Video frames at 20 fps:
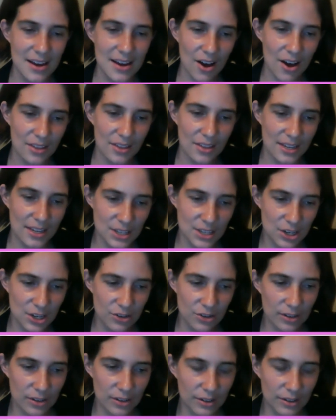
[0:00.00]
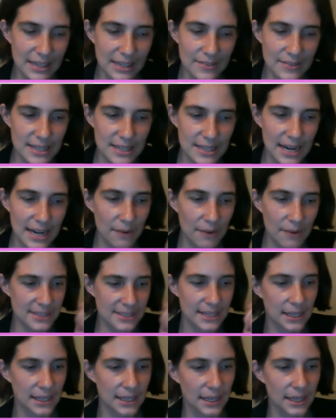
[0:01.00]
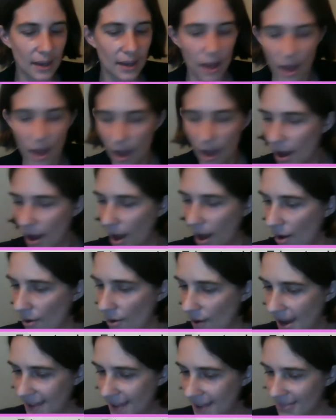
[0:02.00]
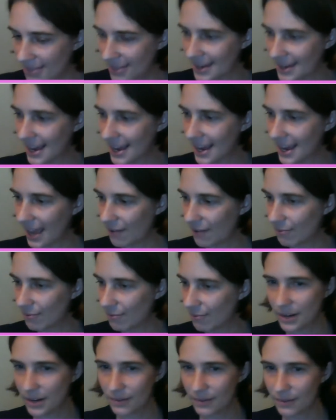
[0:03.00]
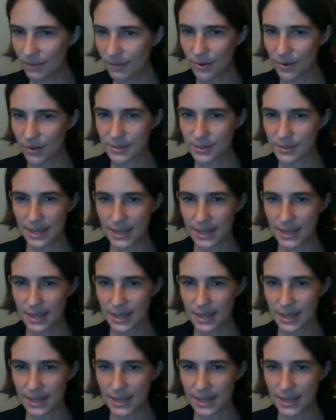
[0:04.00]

all these cute little leaves, and I was thinking, oh, I think I have one of those